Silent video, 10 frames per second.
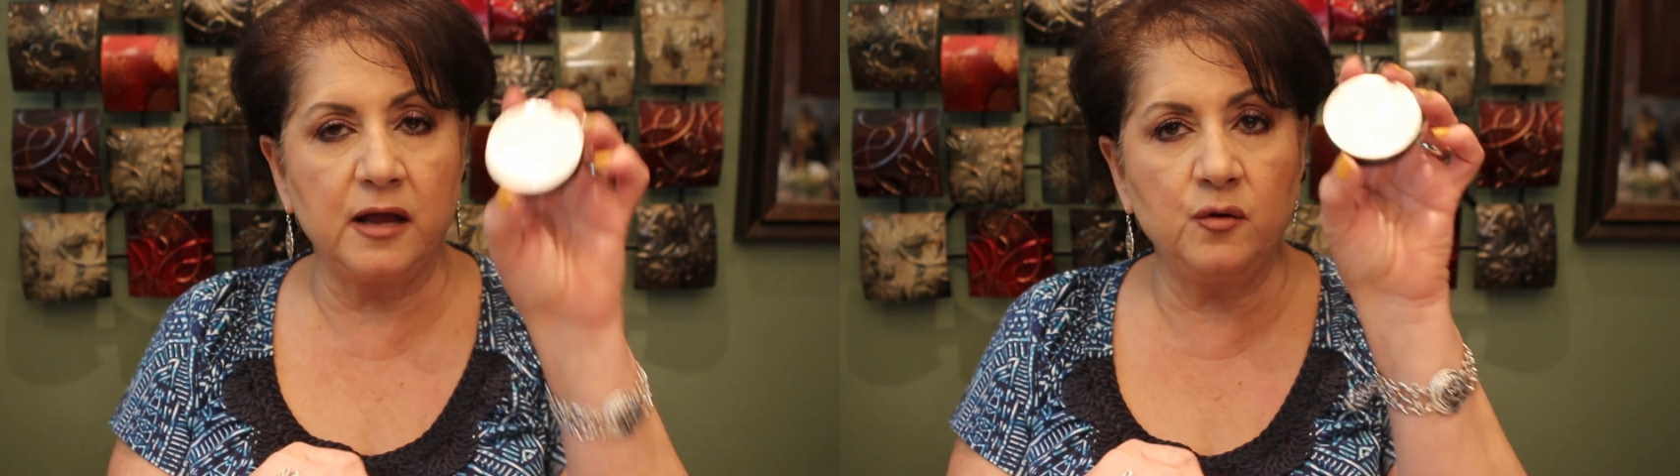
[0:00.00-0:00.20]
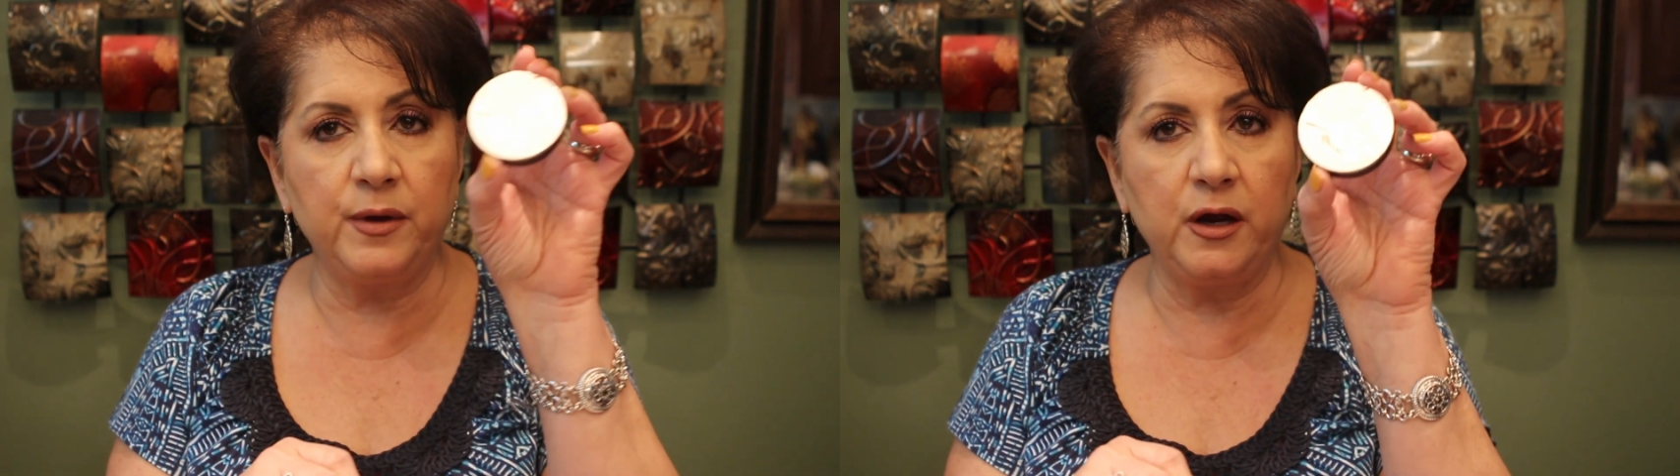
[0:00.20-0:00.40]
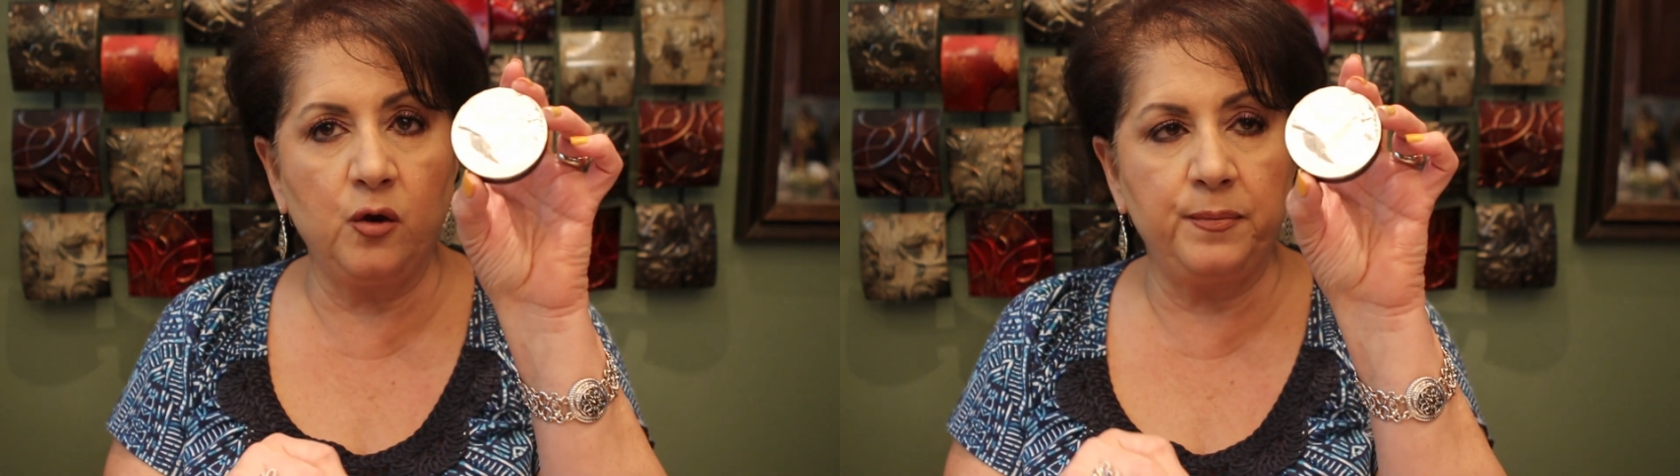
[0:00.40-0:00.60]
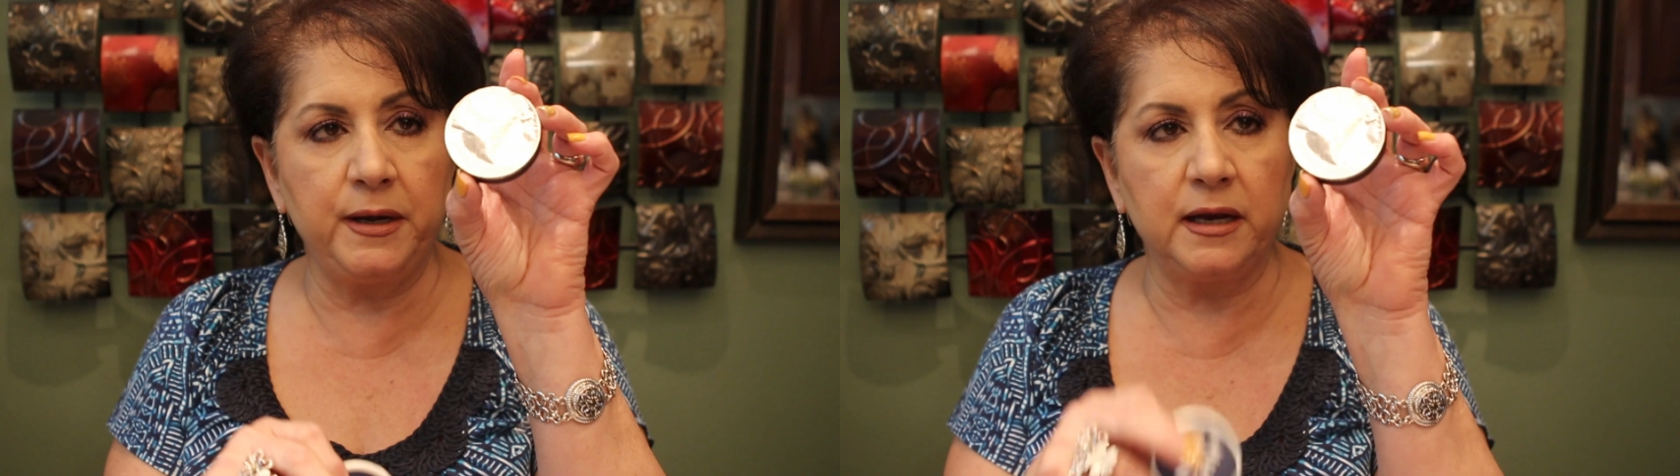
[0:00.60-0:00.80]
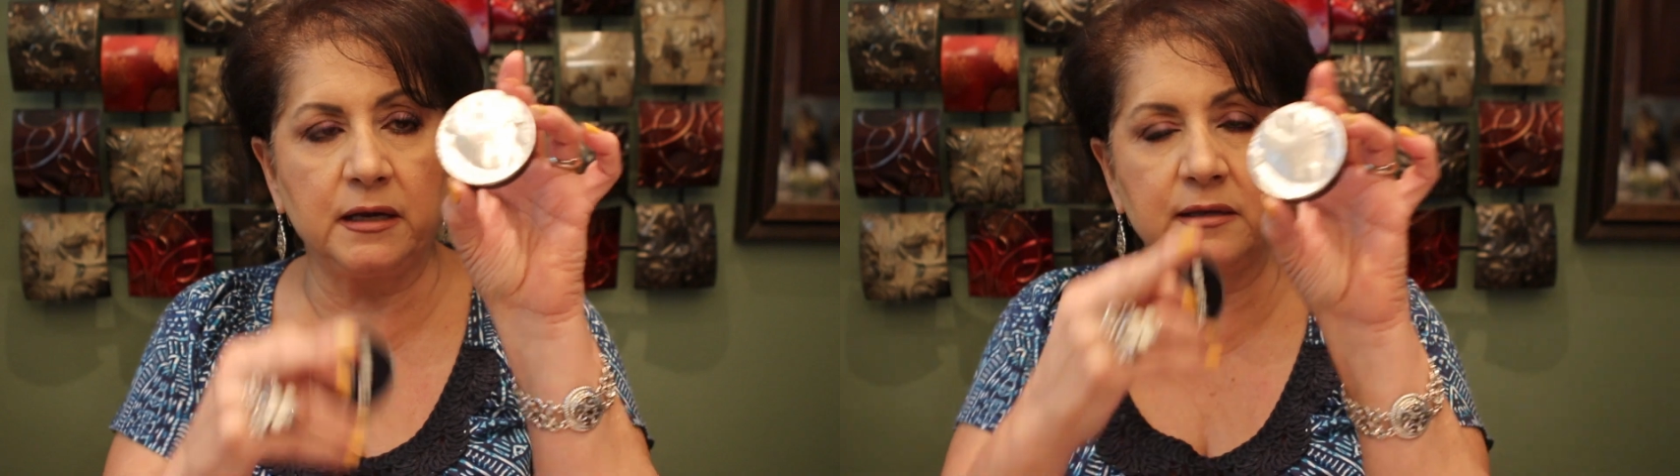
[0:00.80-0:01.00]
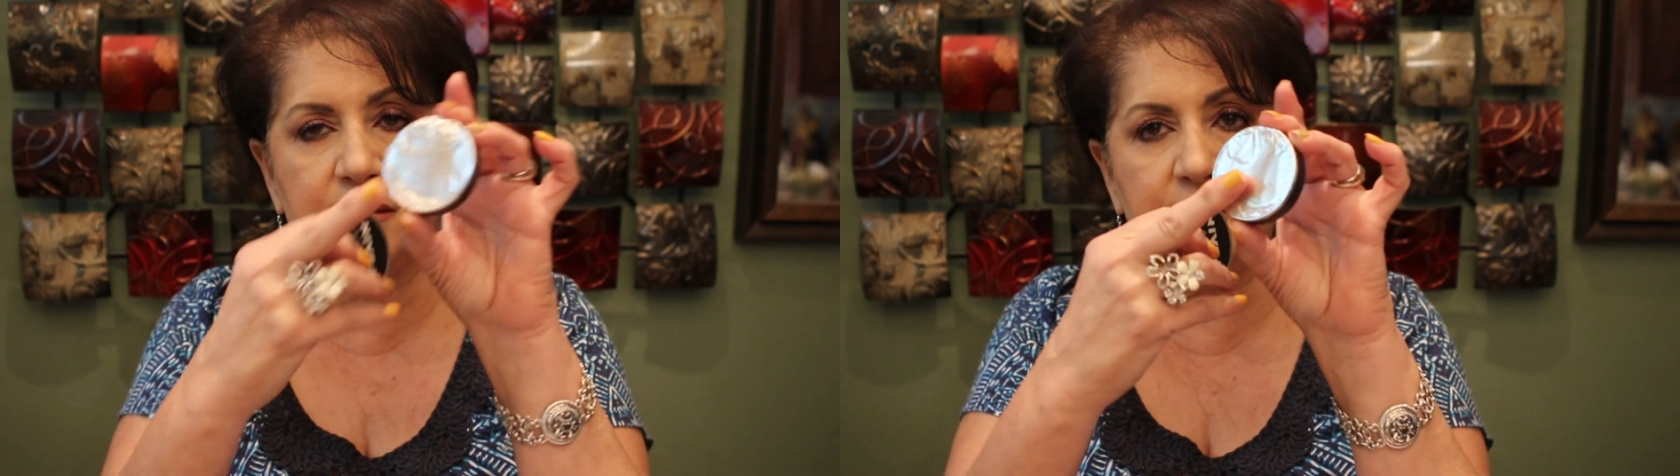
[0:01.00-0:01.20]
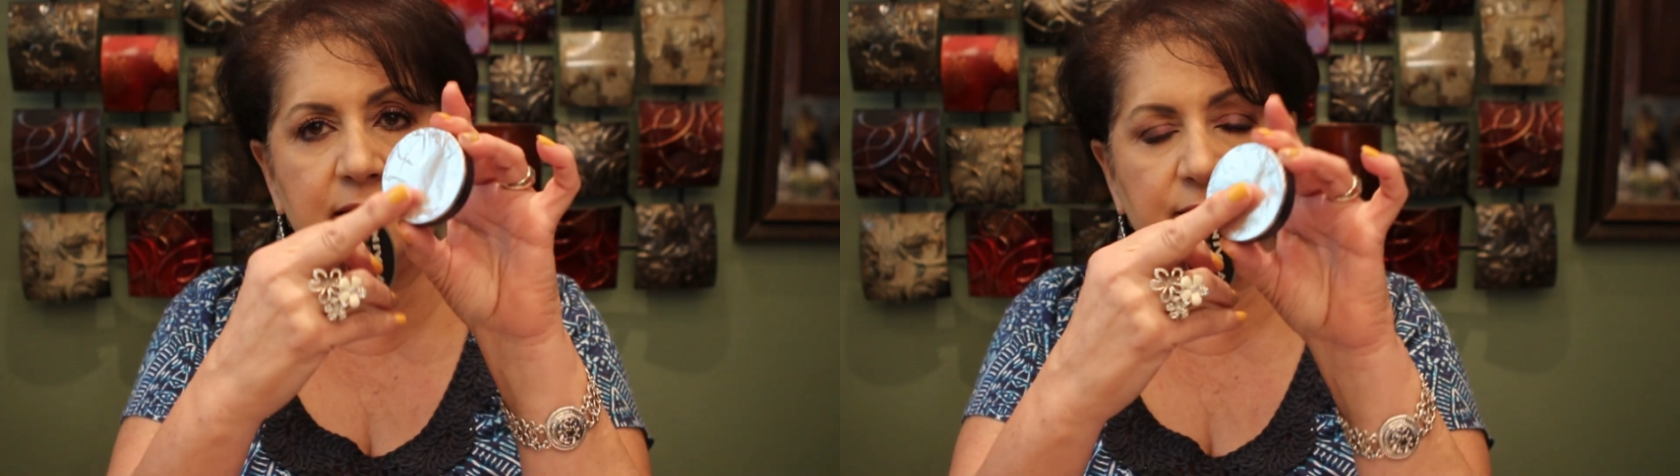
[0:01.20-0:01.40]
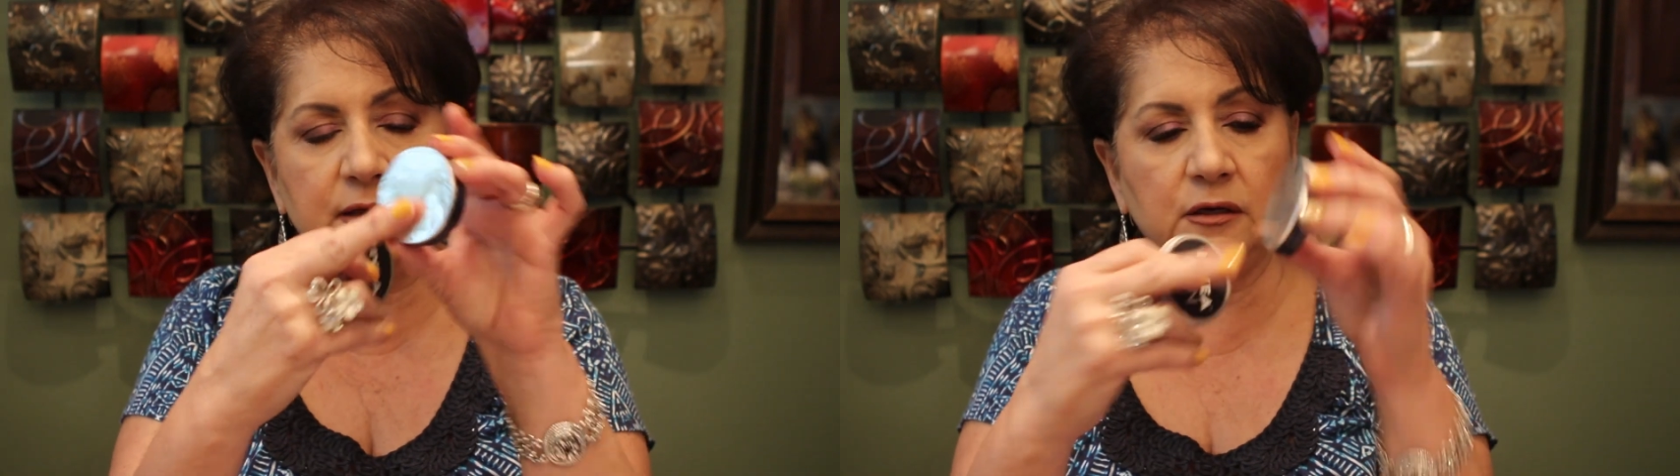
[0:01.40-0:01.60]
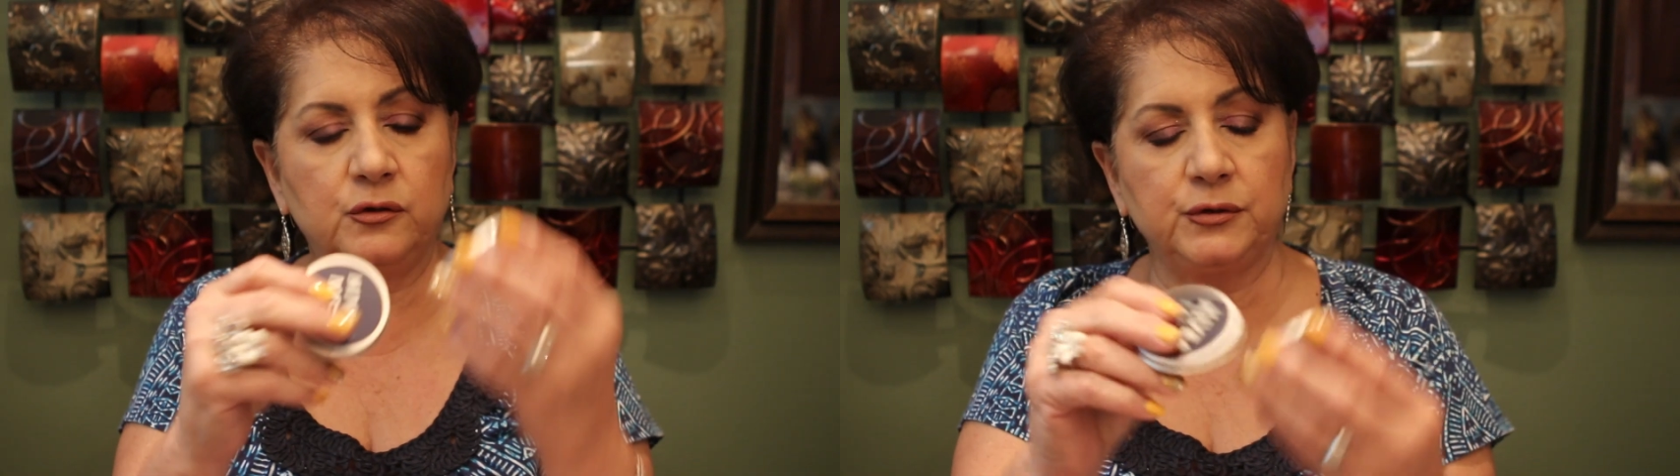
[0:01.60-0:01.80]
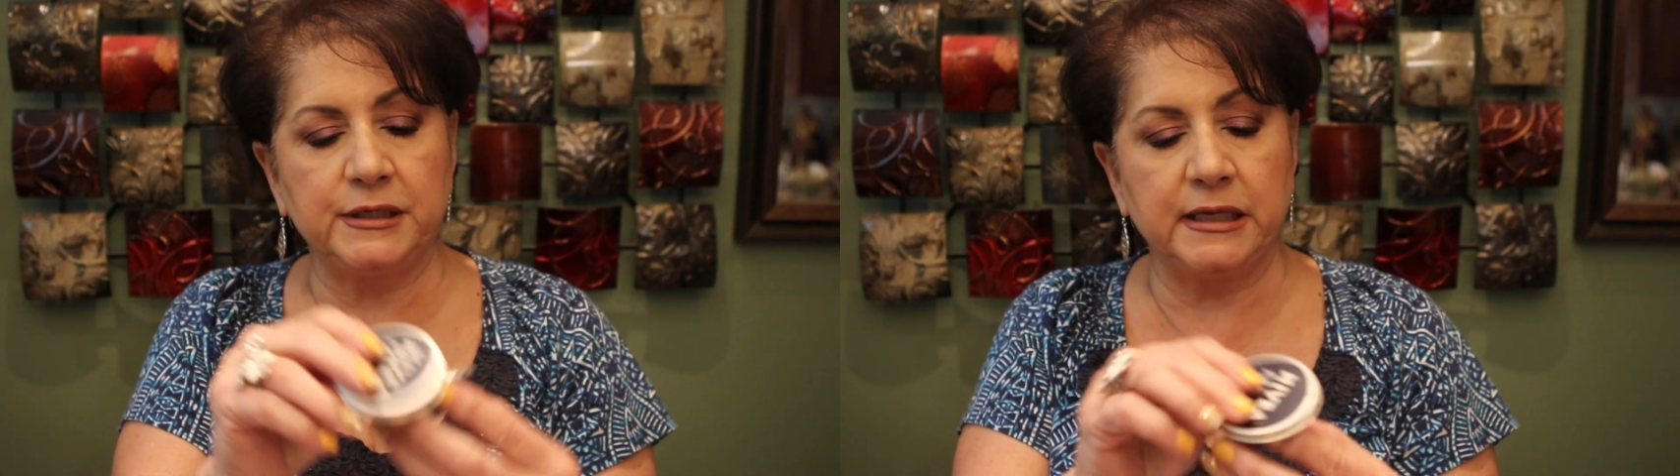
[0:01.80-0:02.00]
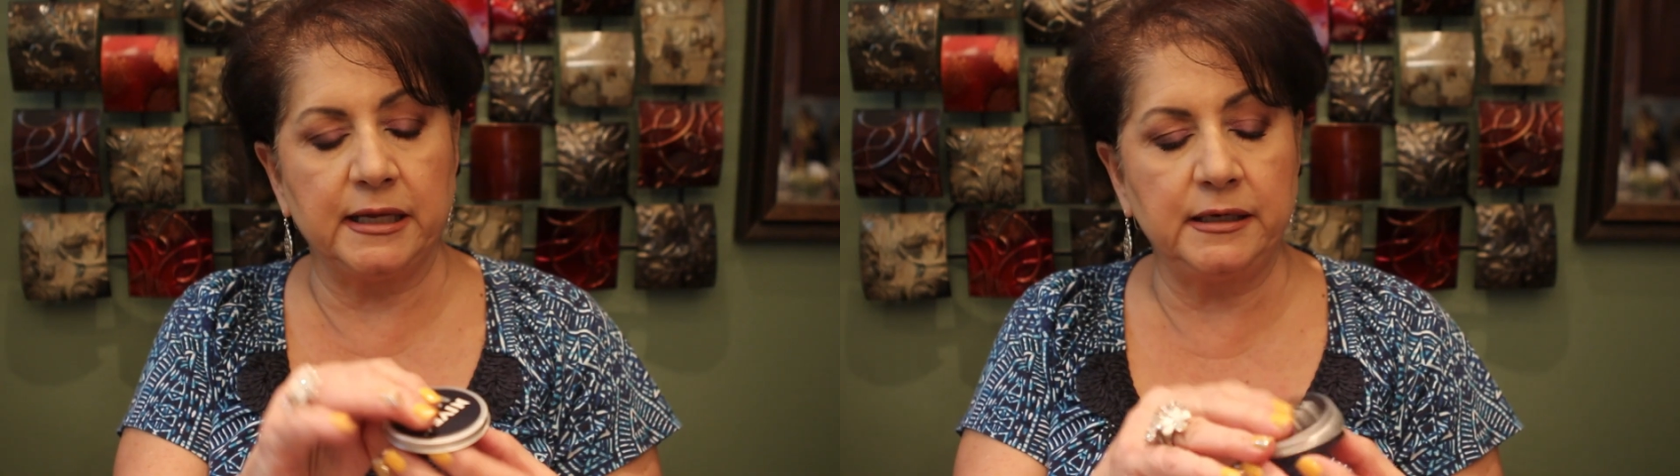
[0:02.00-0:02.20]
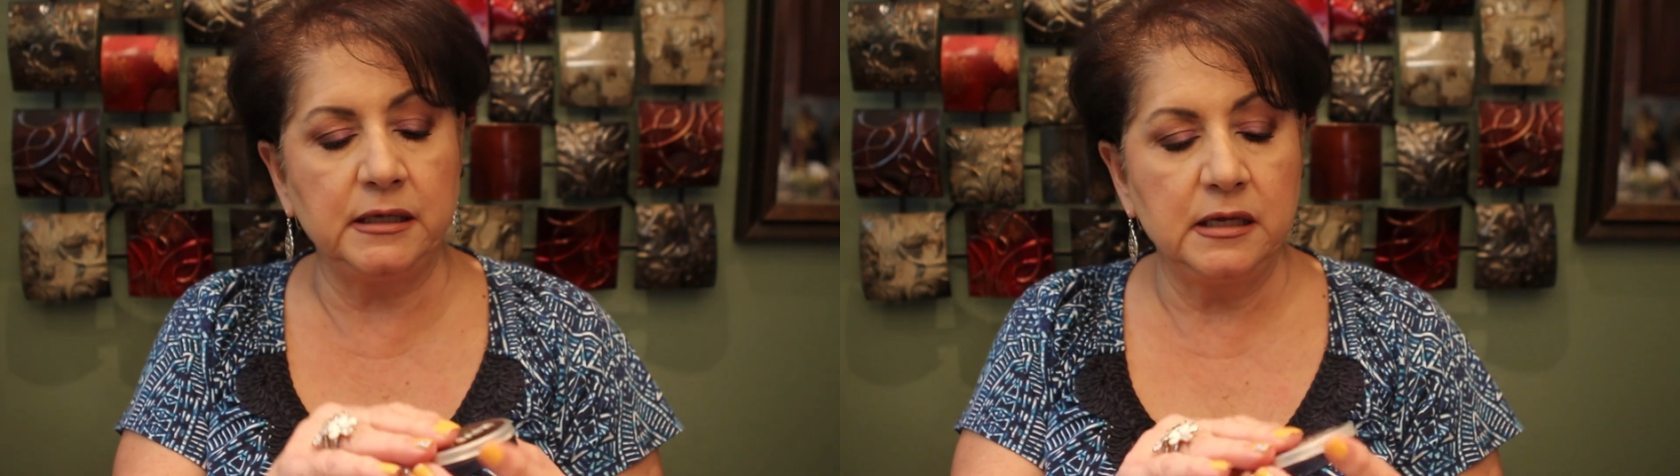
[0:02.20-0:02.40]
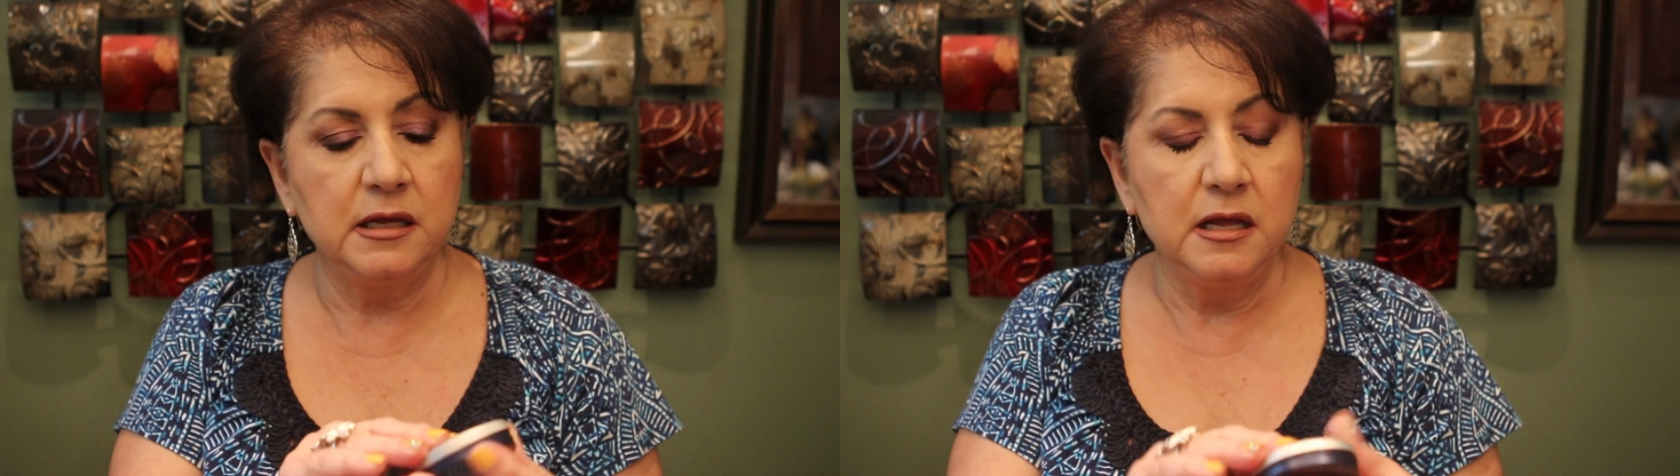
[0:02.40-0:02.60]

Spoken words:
I don't want to open it because it's got the little tin.